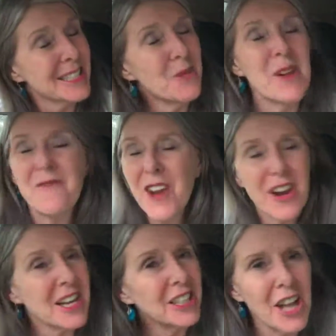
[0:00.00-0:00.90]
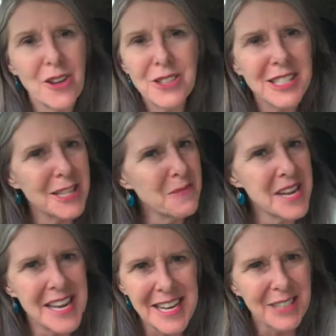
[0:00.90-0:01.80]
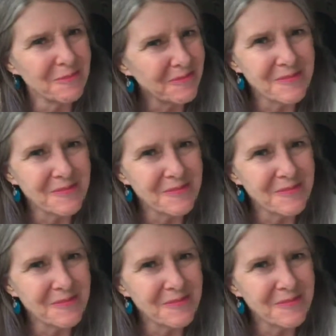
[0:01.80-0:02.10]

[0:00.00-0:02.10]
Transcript: someone very close to me